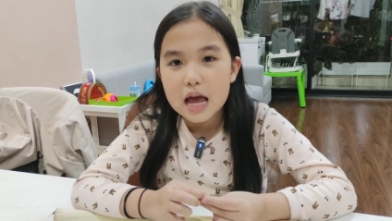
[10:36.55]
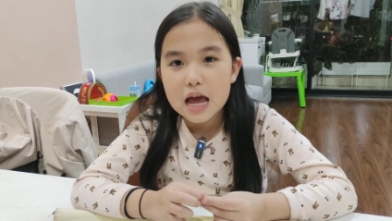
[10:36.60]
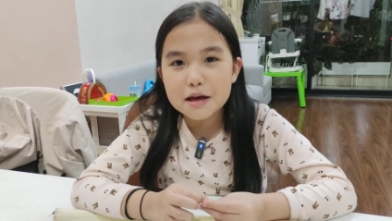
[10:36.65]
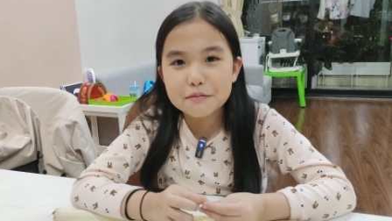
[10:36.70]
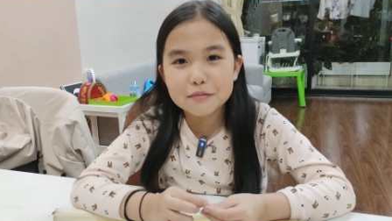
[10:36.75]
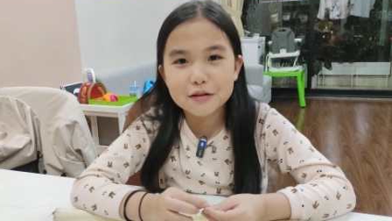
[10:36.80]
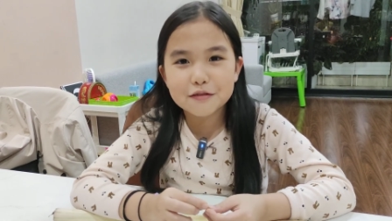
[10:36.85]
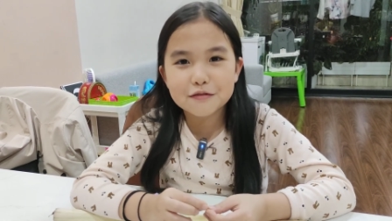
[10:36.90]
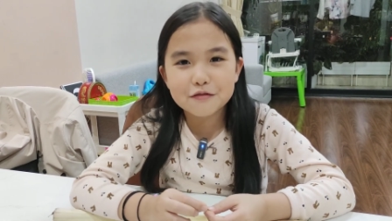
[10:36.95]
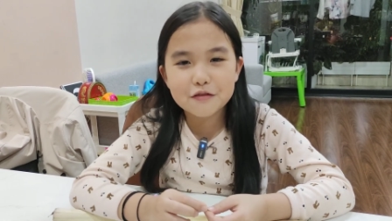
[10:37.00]

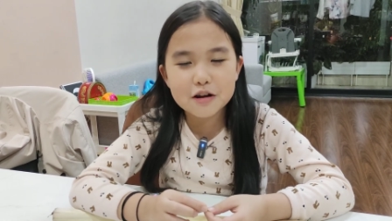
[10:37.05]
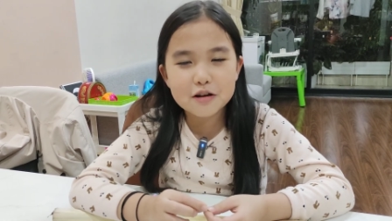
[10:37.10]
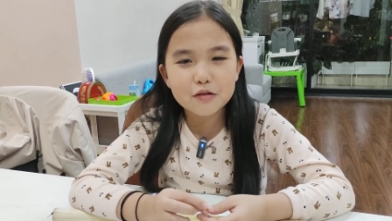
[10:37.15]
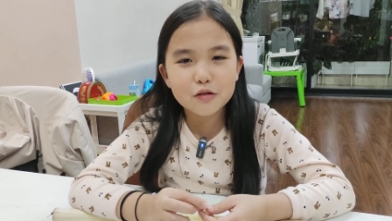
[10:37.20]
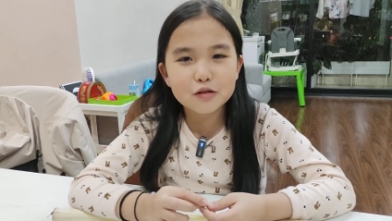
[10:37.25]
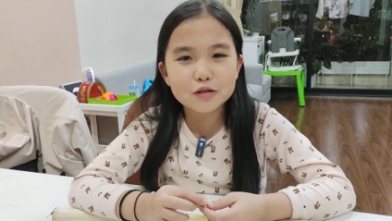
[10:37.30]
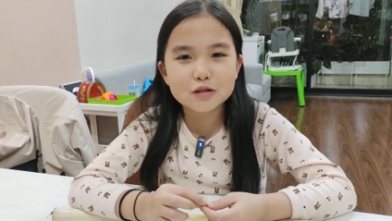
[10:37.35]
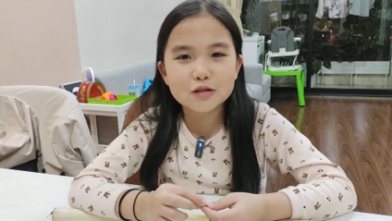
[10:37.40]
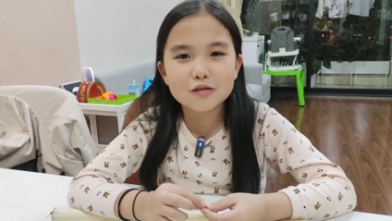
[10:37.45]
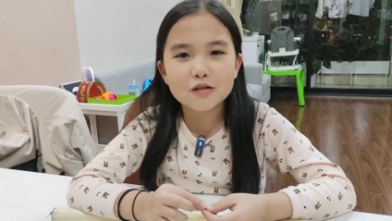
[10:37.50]
And my friend
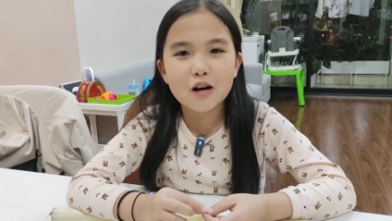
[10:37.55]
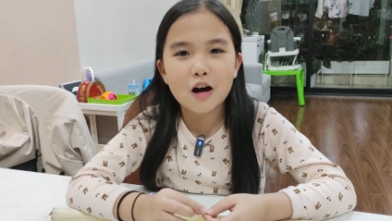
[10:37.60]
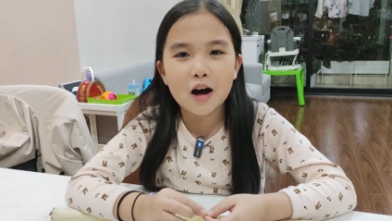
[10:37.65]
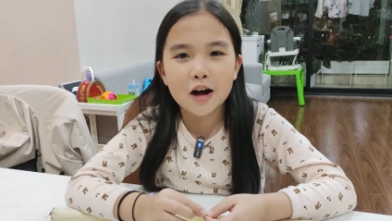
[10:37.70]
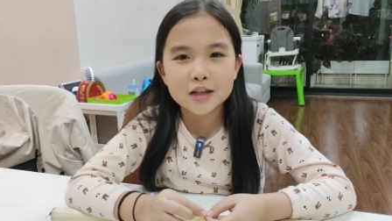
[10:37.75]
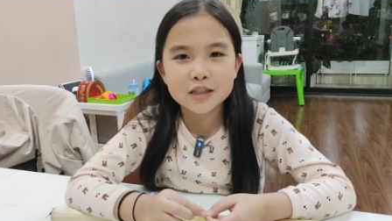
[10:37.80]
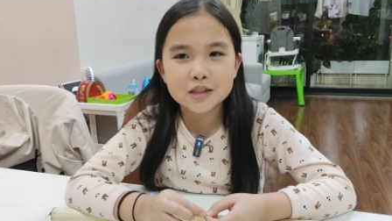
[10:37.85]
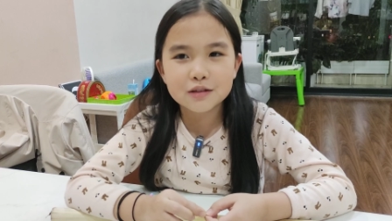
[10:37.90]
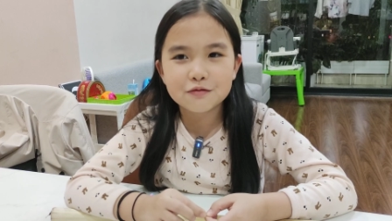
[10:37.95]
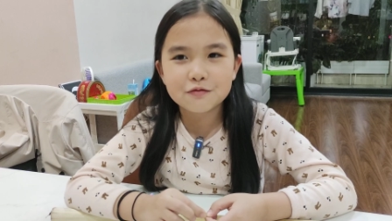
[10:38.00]
also
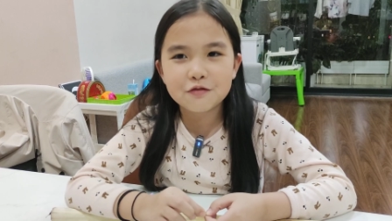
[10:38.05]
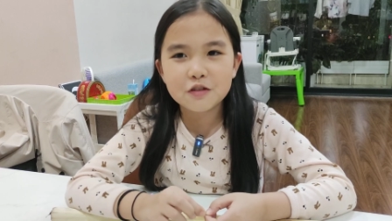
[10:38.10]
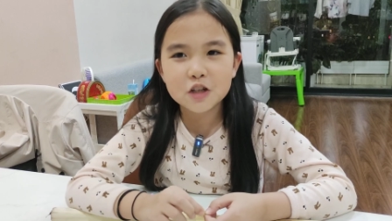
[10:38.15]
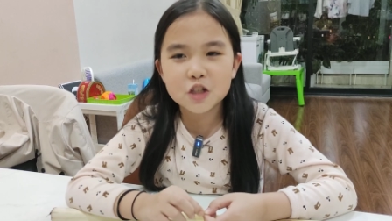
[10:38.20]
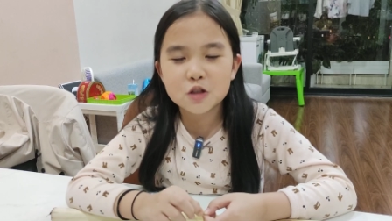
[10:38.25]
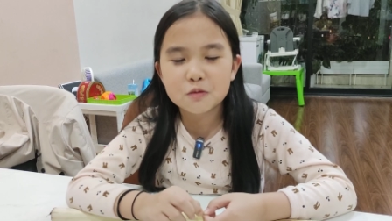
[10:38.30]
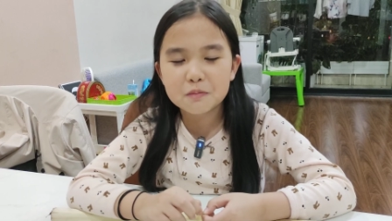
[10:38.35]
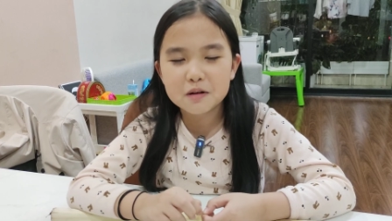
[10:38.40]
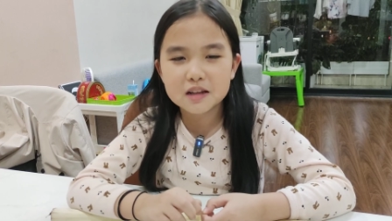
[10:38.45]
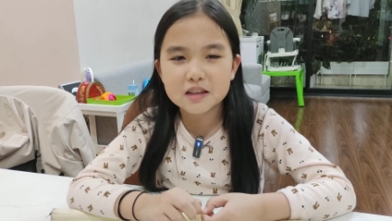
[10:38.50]
caught
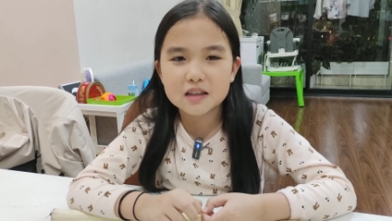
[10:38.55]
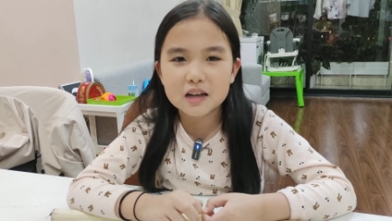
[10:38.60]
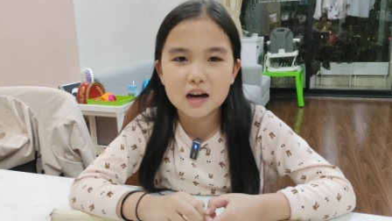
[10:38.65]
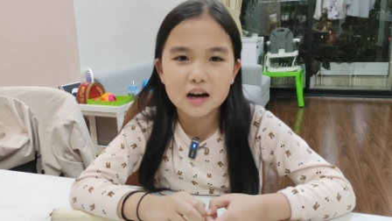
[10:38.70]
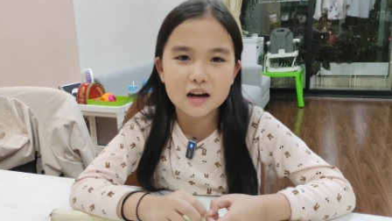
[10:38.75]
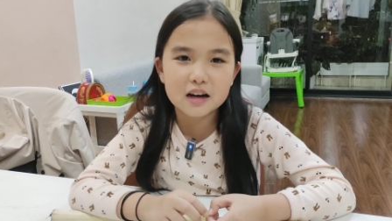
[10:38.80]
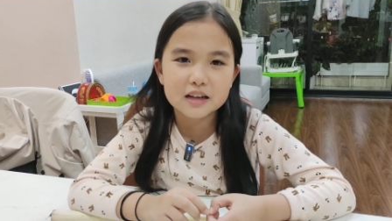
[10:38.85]
fish, but